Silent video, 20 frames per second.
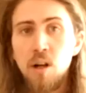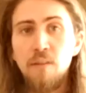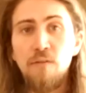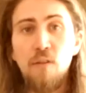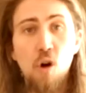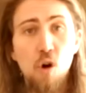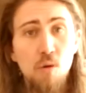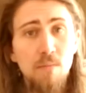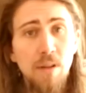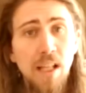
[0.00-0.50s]
of
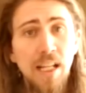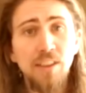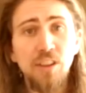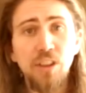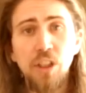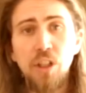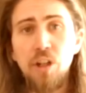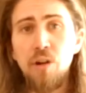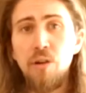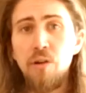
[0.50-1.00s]
homeland
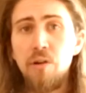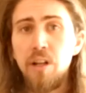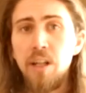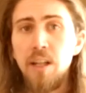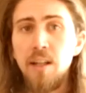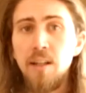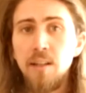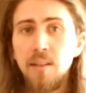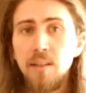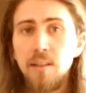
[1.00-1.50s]
security,
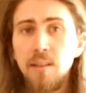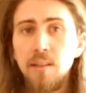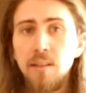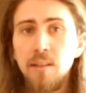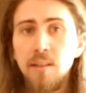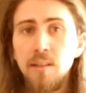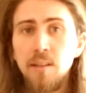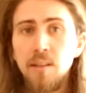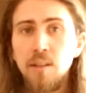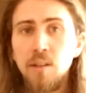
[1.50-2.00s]

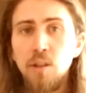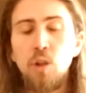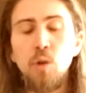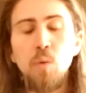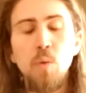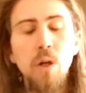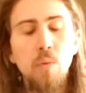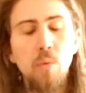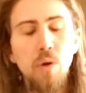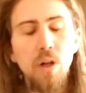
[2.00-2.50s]
do
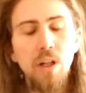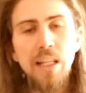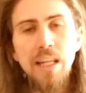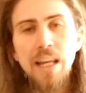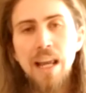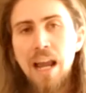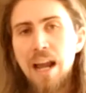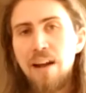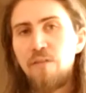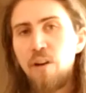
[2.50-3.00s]
we really
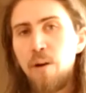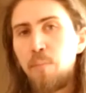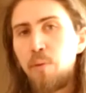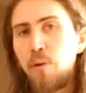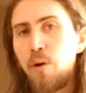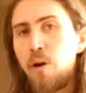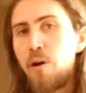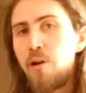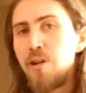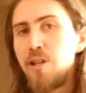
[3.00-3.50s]
have our
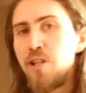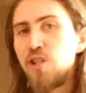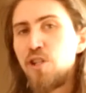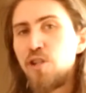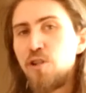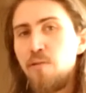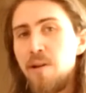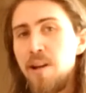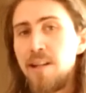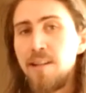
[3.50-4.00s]
priorities
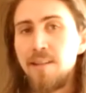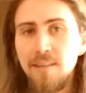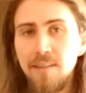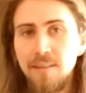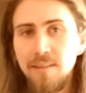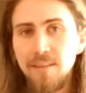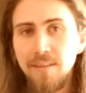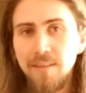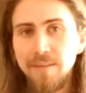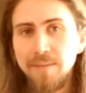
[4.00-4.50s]
straight?
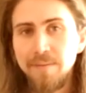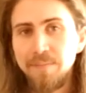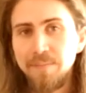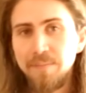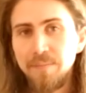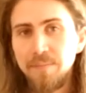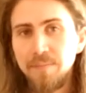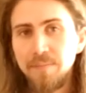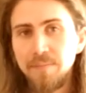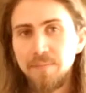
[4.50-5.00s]

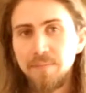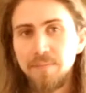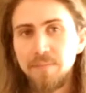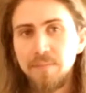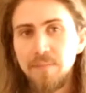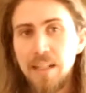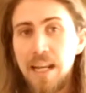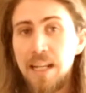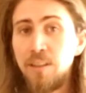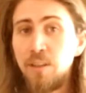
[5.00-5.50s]

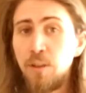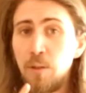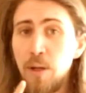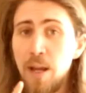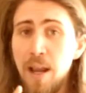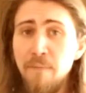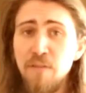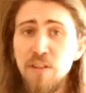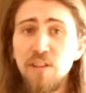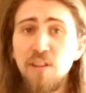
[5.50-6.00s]
And to
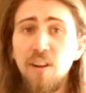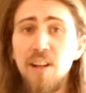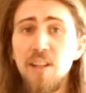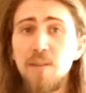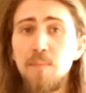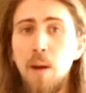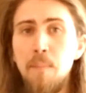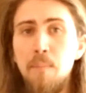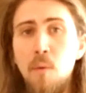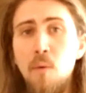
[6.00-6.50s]

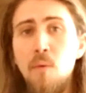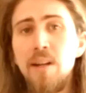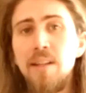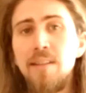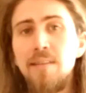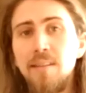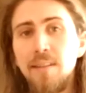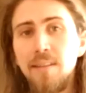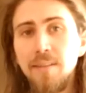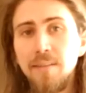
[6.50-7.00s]
emphasize my
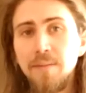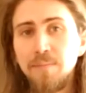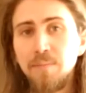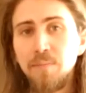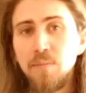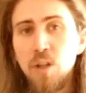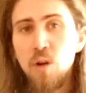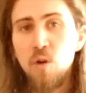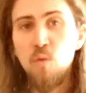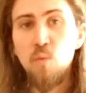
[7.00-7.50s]
point,
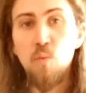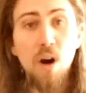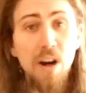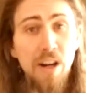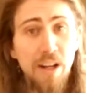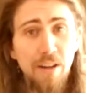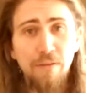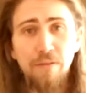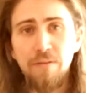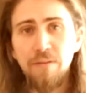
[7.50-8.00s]
what
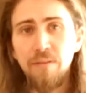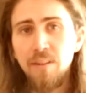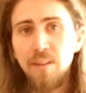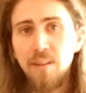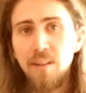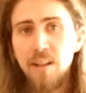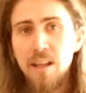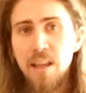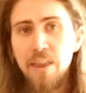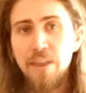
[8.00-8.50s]
if
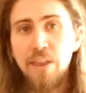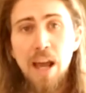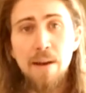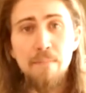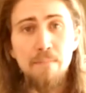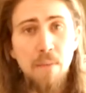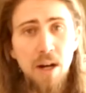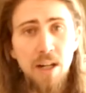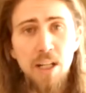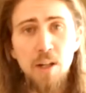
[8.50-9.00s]

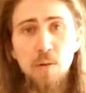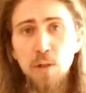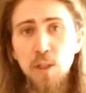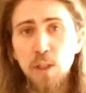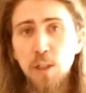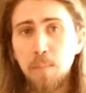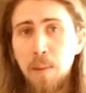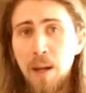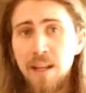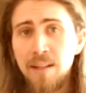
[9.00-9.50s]
that money
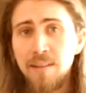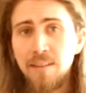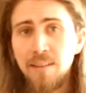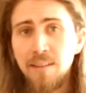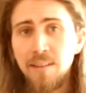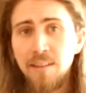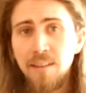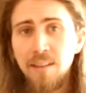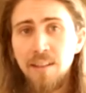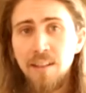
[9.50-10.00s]
was spent
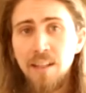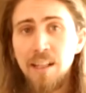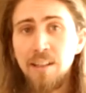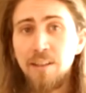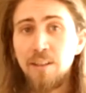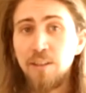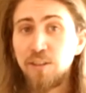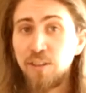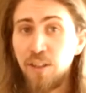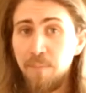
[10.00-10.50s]

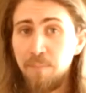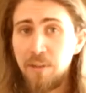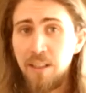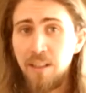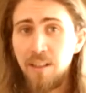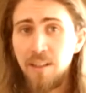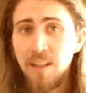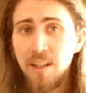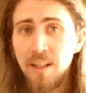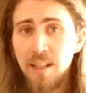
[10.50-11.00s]
into
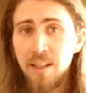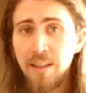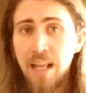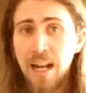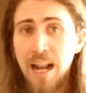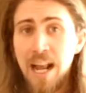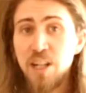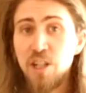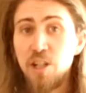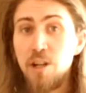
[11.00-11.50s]
something that
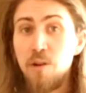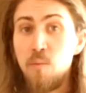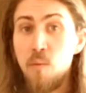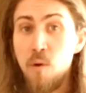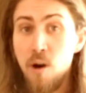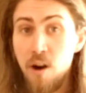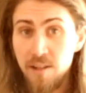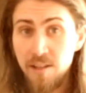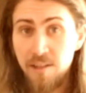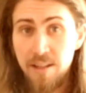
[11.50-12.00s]
actually
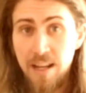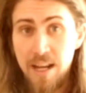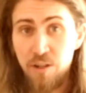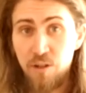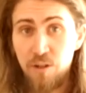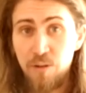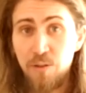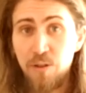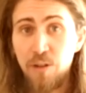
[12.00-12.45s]
was national